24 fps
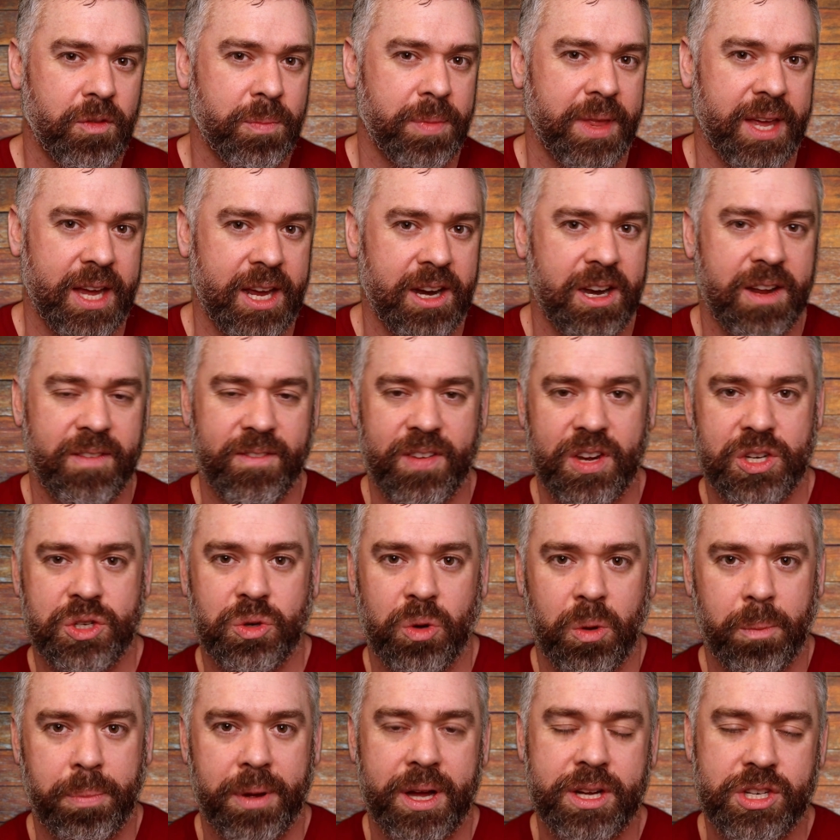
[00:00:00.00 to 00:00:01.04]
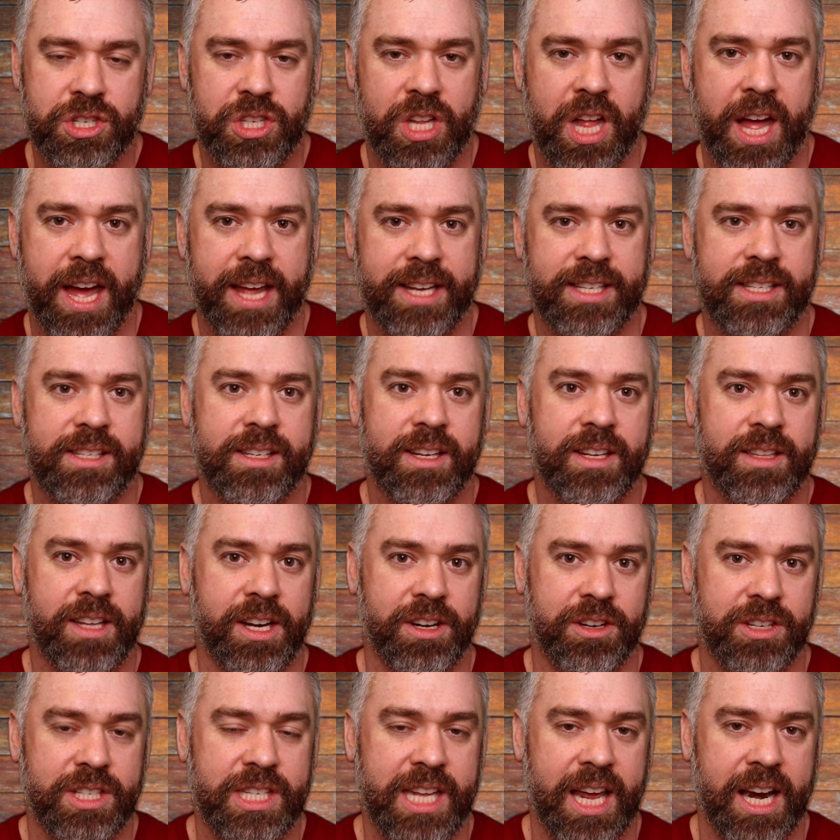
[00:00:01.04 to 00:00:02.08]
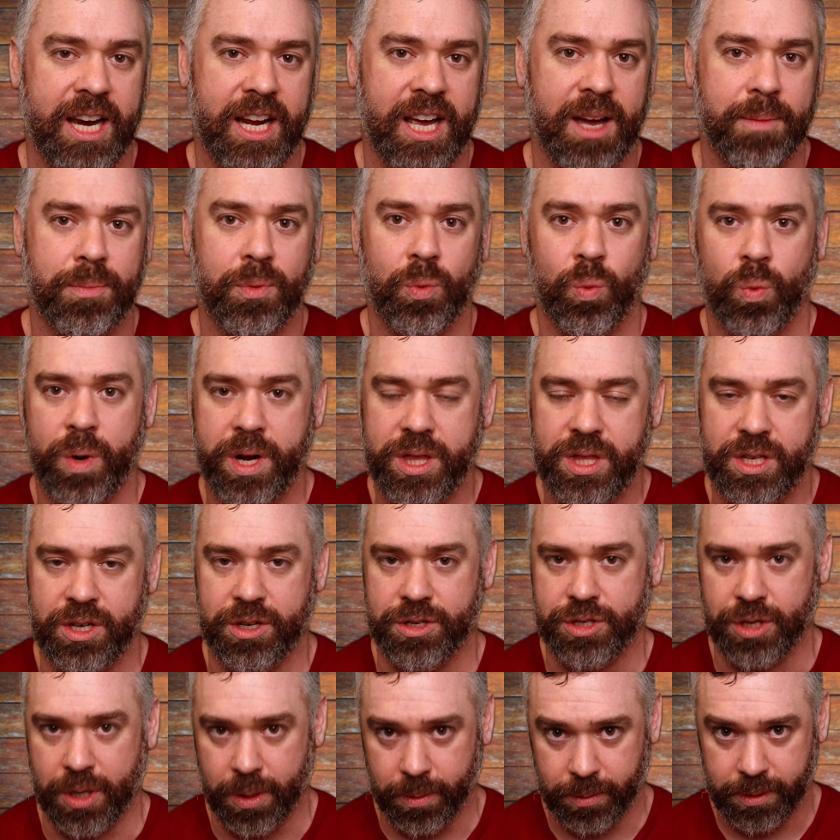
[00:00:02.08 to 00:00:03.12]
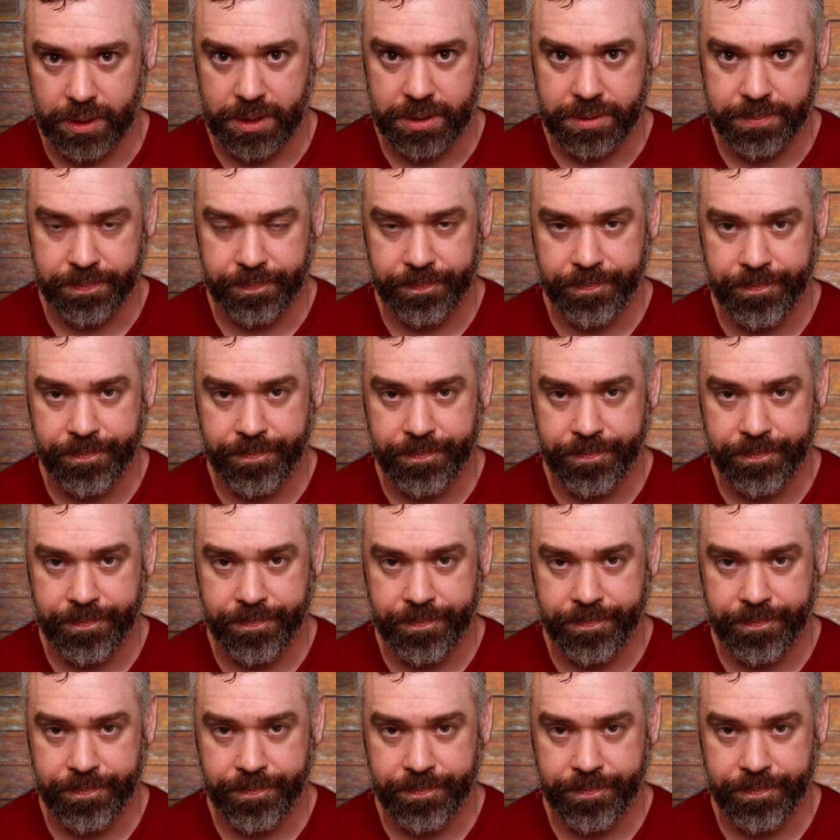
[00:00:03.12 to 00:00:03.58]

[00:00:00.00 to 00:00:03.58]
from the individual punchlines that you're setting up with your jokes.